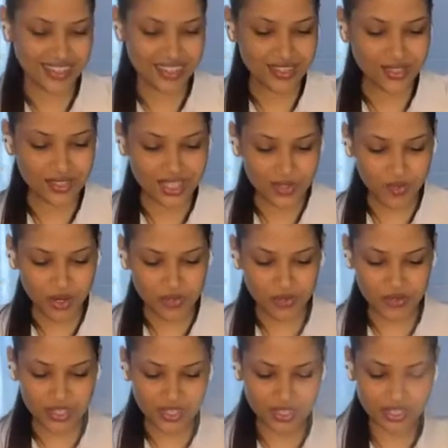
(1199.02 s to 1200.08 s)
So this
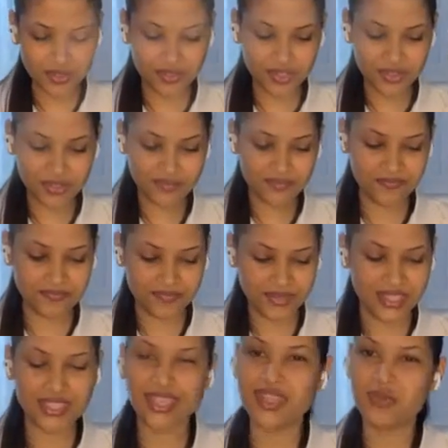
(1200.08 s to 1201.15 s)
probably took about
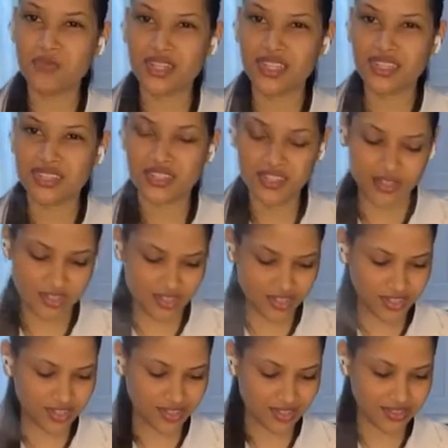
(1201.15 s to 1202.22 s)
10 minutes to
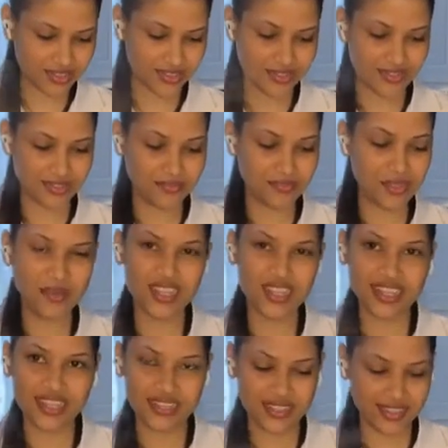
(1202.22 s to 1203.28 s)
cook. maybe
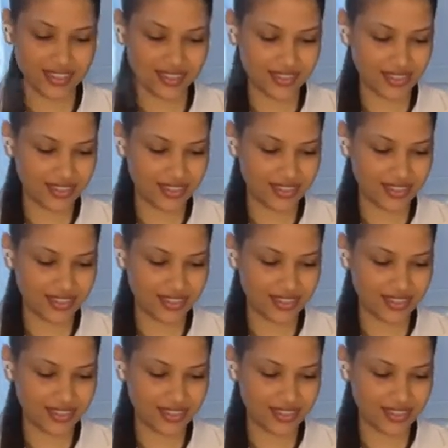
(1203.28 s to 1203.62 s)
less,